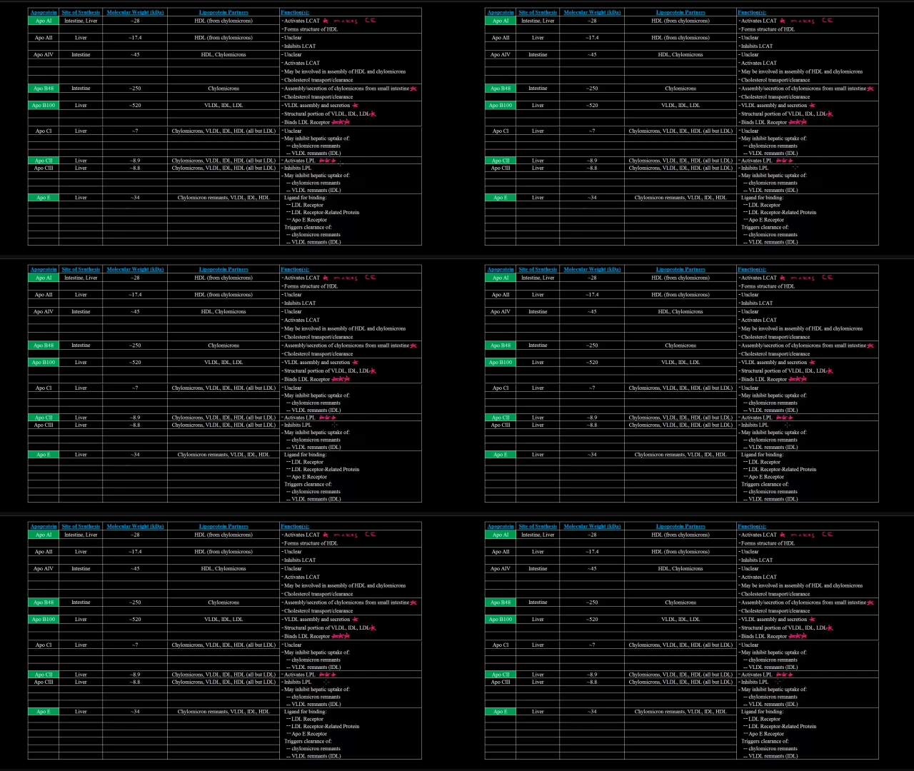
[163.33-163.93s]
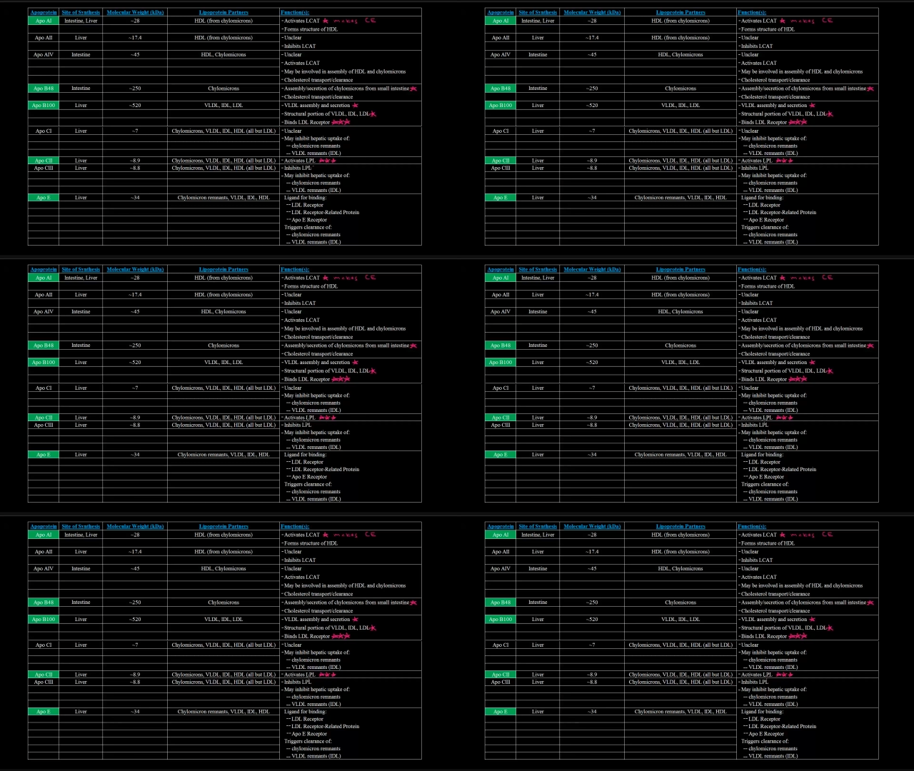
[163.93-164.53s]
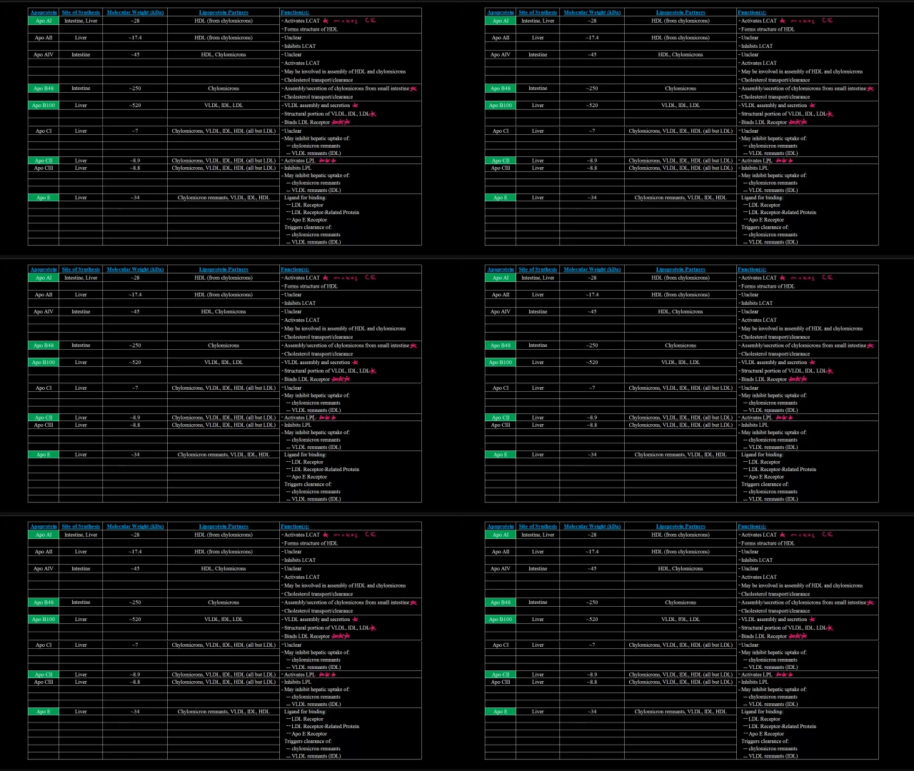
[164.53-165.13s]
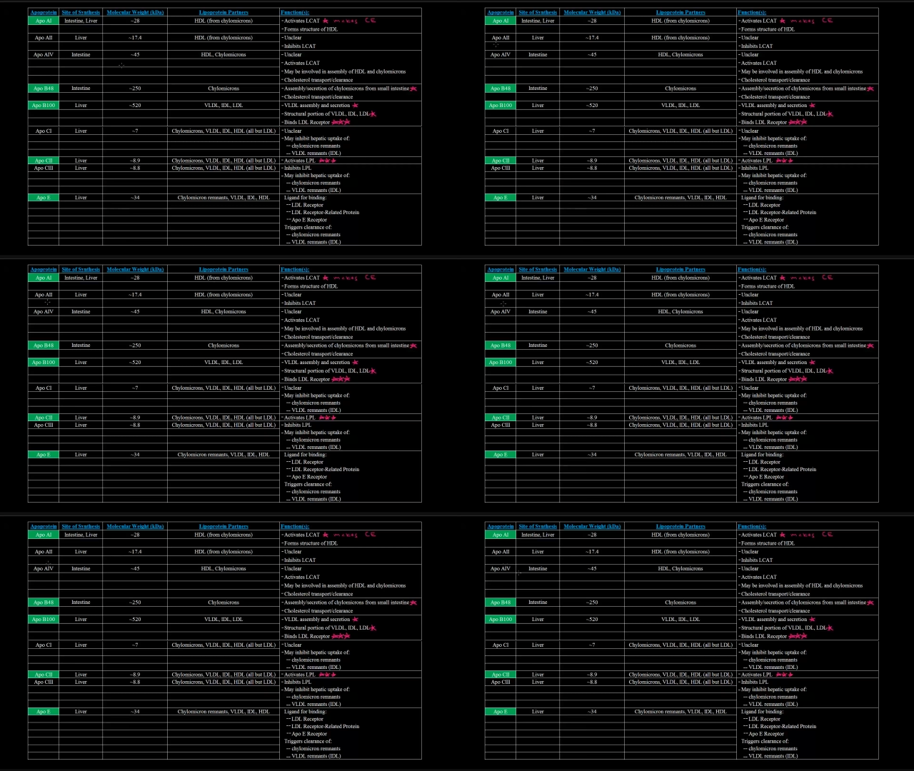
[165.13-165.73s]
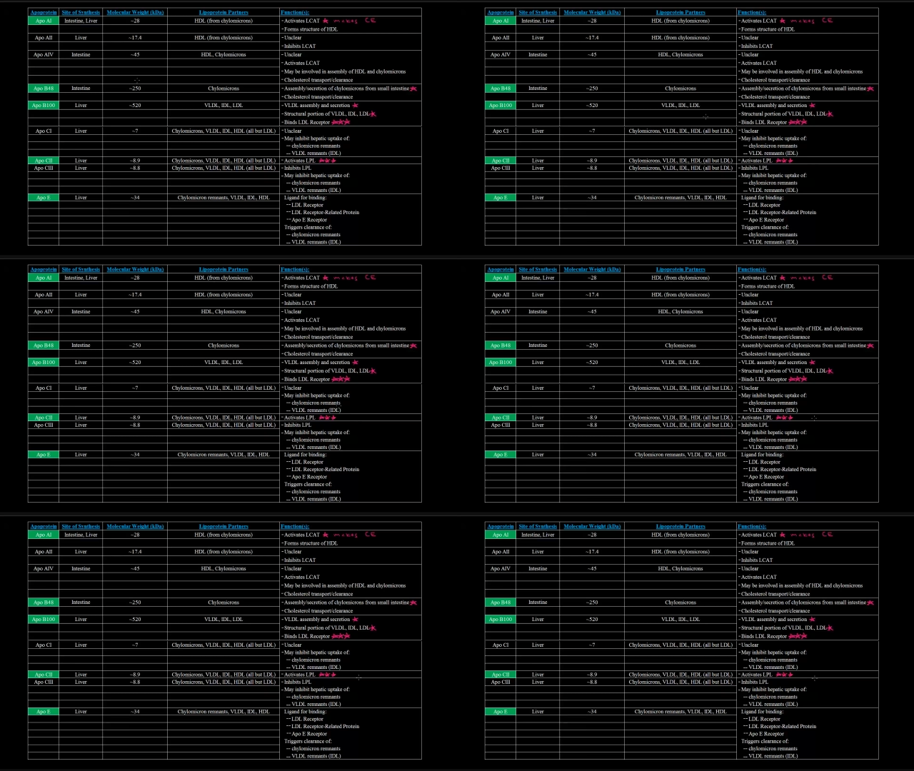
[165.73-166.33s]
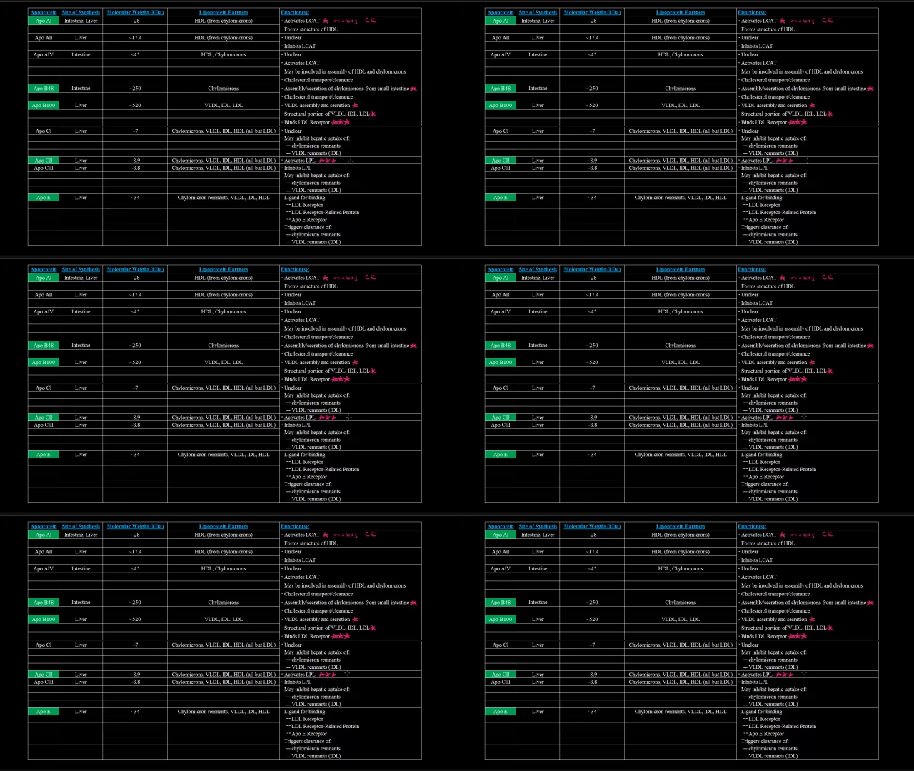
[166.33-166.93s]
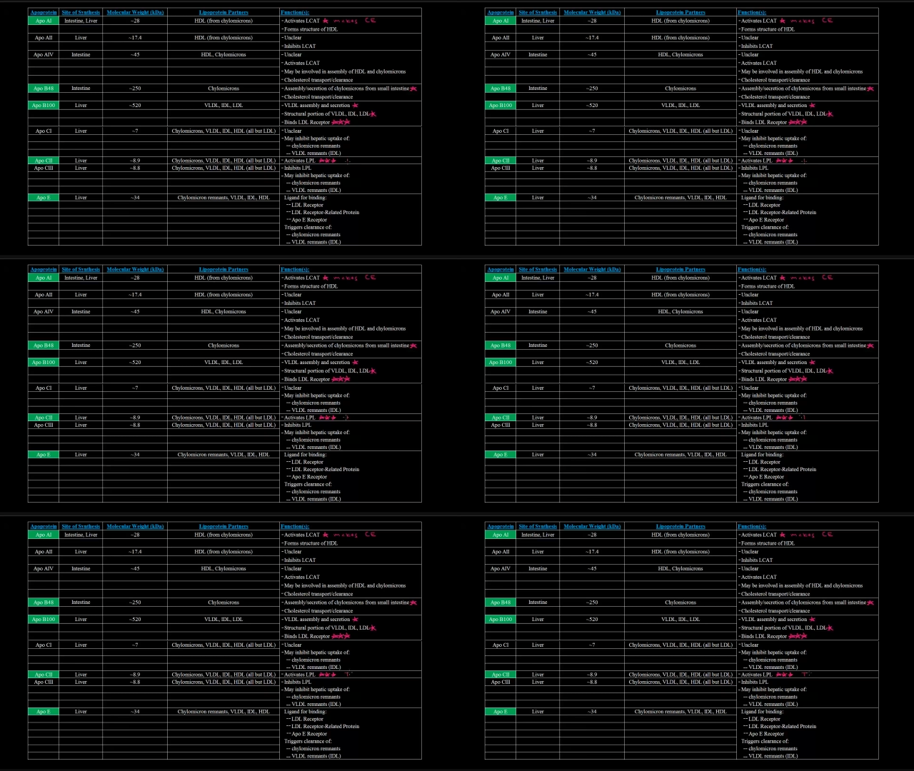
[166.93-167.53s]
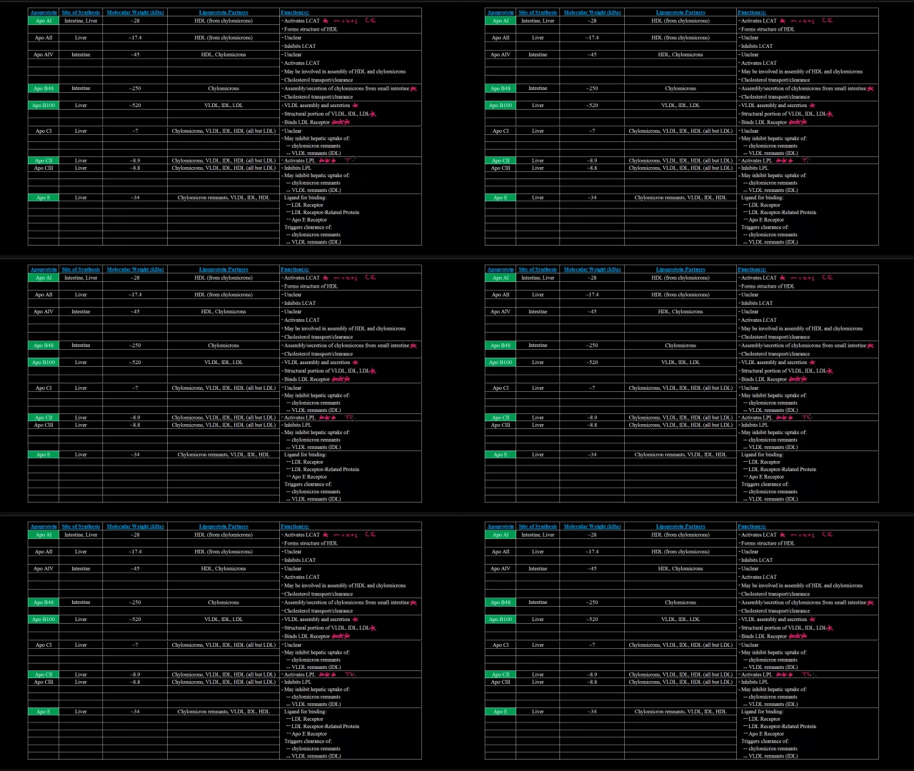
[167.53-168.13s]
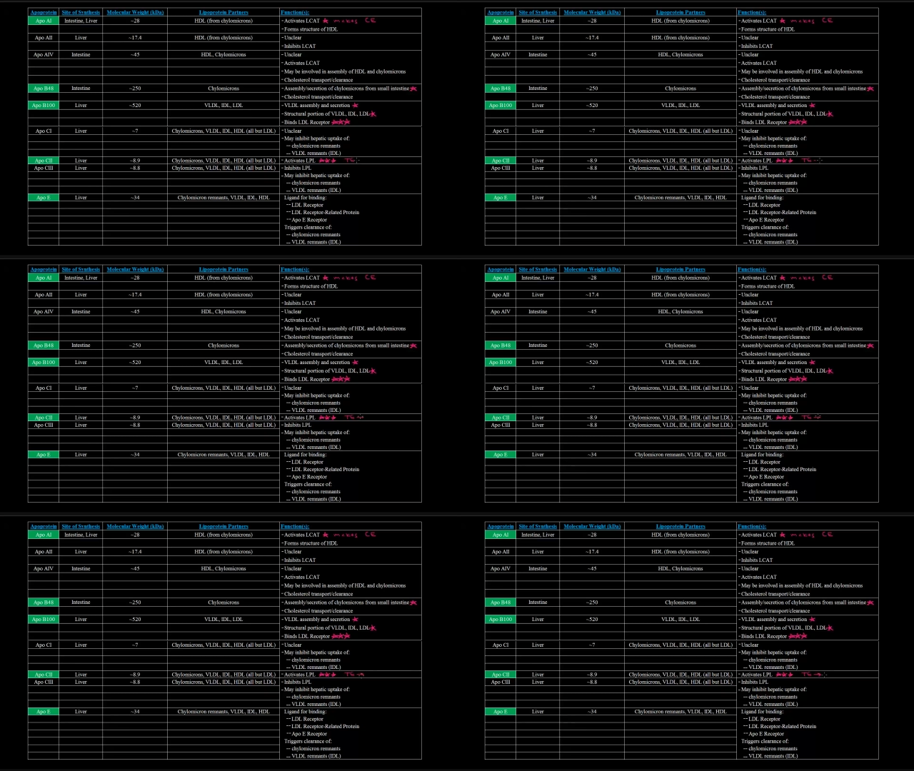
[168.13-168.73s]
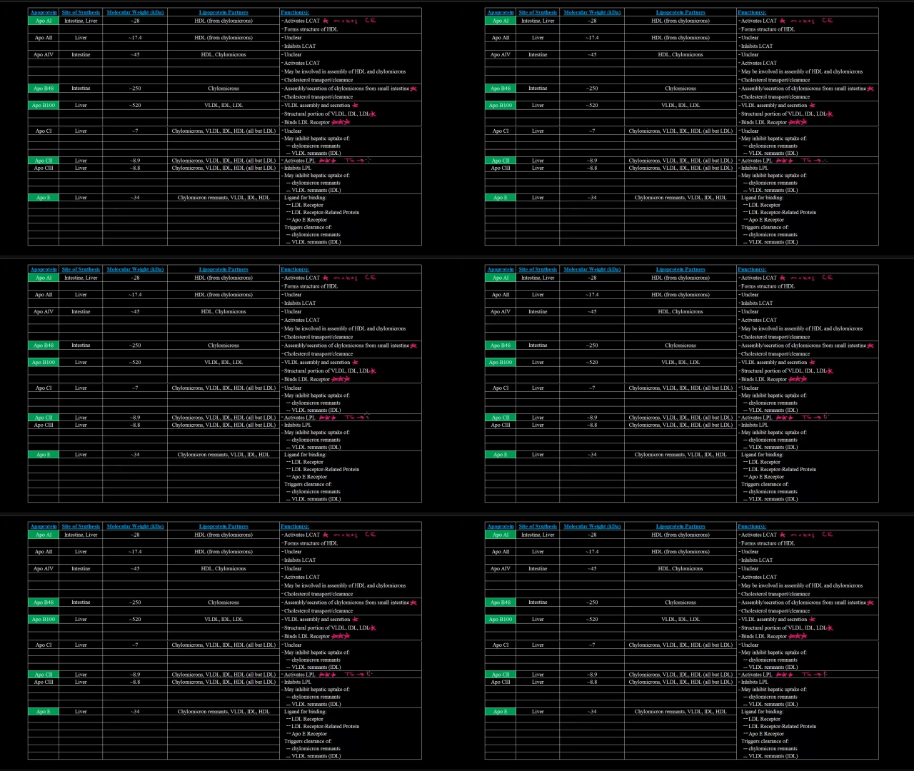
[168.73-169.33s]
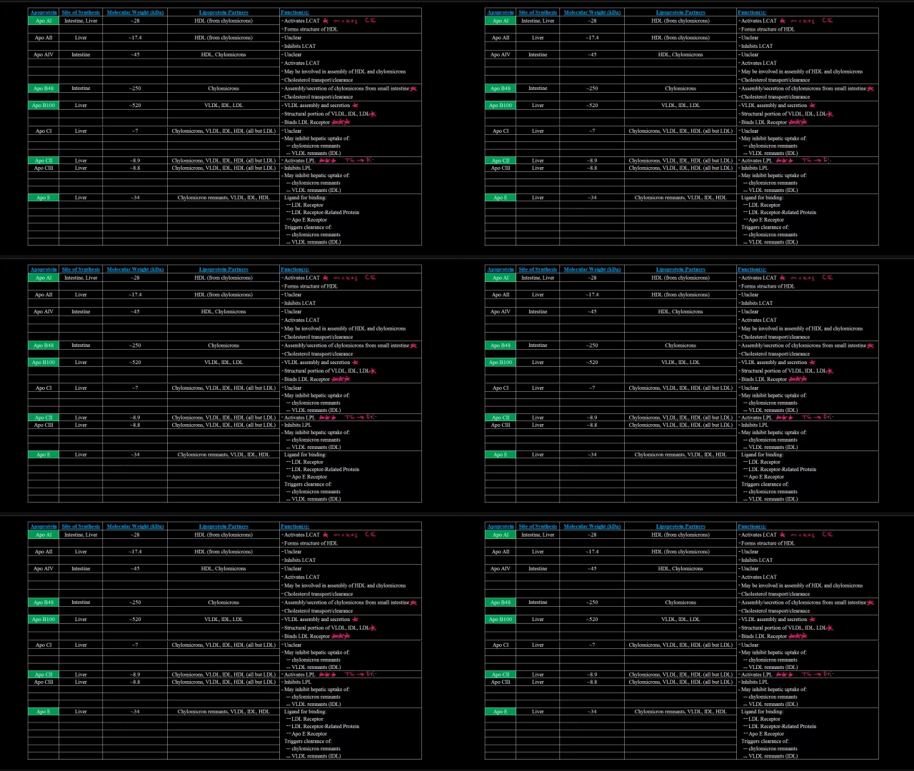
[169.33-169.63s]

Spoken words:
No face is visible, so there are no lips to read.